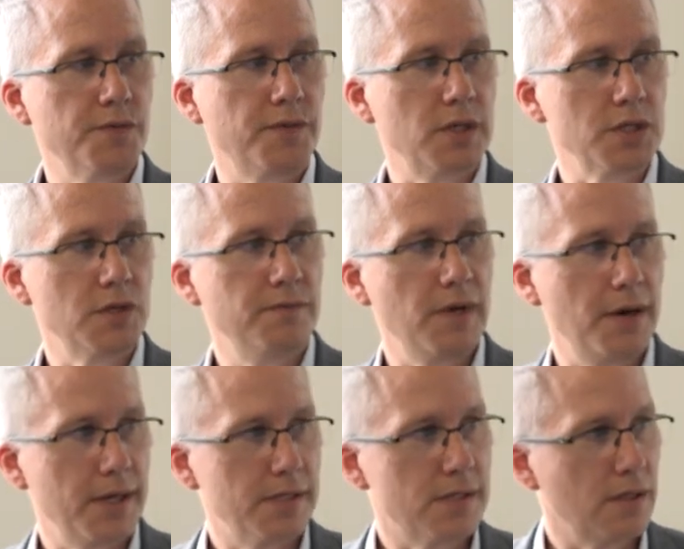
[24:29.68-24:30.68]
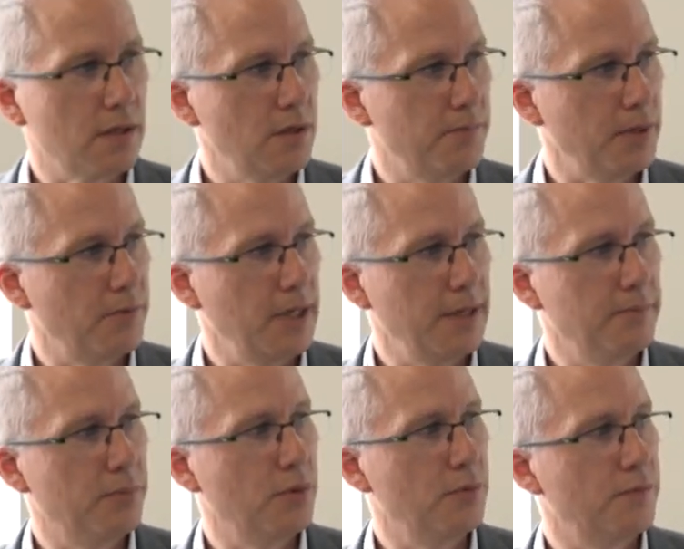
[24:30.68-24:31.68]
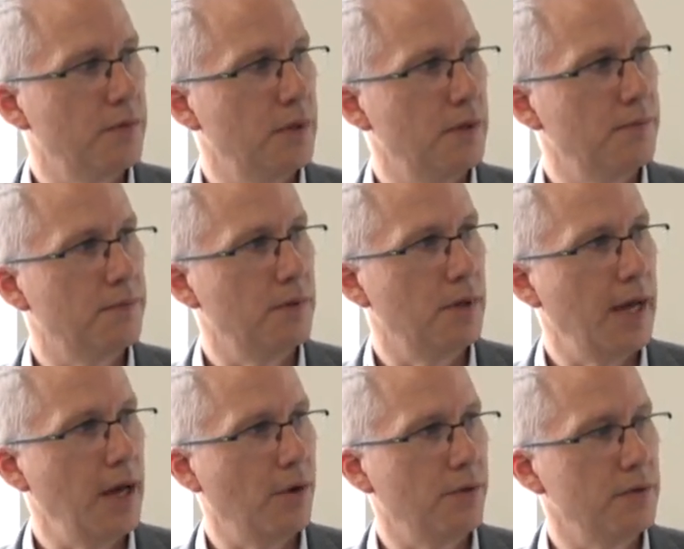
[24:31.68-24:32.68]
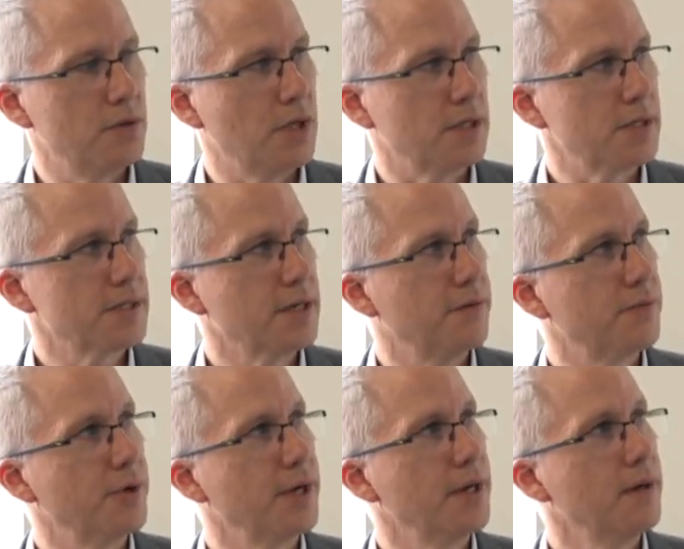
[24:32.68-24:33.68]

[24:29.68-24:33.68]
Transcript: of function variants that could be really important for health and drug discovery.